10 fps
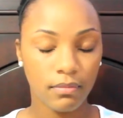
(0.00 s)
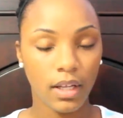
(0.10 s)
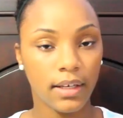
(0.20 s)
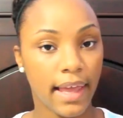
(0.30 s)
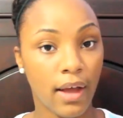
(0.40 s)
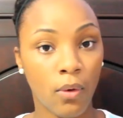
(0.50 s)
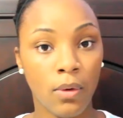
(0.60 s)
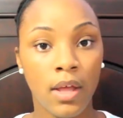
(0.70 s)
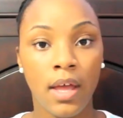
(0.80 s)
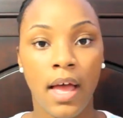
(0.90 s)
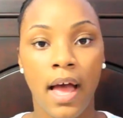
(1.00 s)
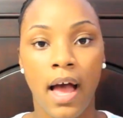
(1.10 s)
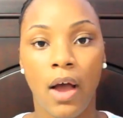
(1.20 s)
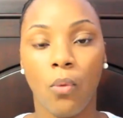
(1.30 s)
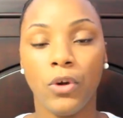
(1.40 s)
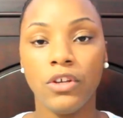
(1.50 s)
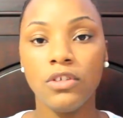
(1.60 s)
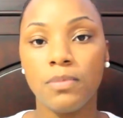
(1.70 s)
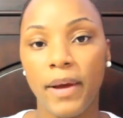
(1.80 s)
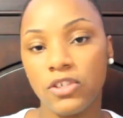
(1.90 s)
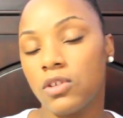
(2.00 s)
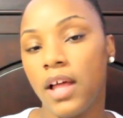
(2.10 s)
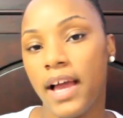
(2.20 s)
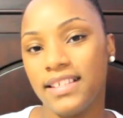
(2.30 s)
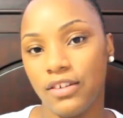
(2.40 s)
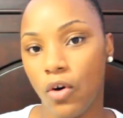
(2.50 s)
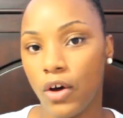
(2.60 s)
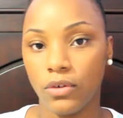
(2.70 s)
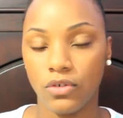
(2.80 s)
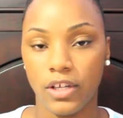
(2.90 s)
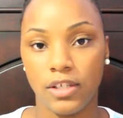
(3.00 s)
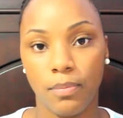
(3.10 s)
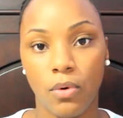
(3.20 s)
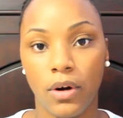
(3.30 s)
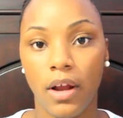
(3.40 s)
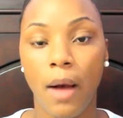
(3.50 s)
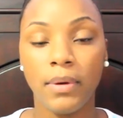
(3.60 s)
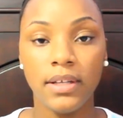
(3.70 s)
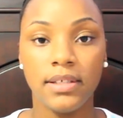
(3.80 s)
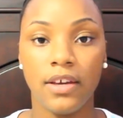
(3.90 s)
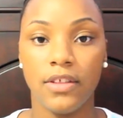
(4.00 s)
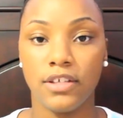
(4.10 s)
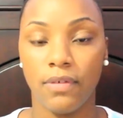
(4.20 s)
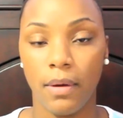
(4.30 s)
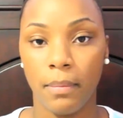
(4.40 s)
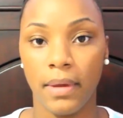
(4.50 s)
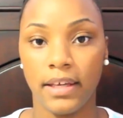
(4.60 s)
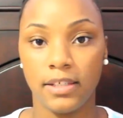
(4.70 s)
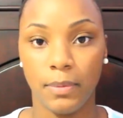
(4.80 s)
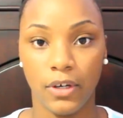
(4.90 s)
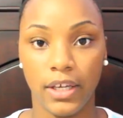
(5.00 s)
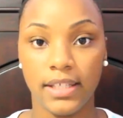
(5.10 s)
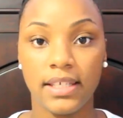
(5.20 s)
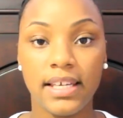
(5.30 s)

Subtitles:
Now, when you specialize in auto transport, I'm going to tell you this from experience.